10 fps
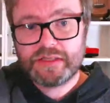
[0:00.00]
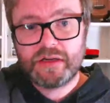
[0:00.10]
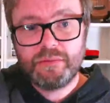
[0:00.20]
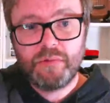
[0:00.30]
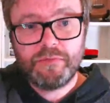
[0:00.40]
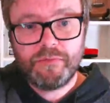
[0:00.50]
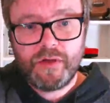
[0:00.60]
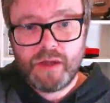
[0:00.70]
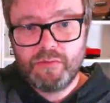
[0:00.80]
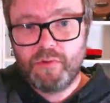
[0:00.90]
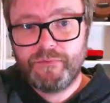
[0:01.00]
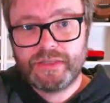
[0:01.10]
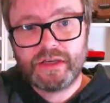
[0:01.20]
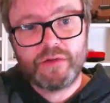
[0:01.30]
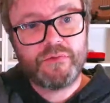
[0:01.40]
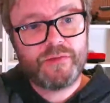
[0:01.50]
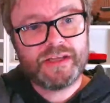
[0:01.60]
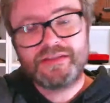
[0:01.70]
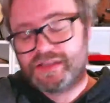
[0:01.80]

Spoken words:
time with his girlfriend.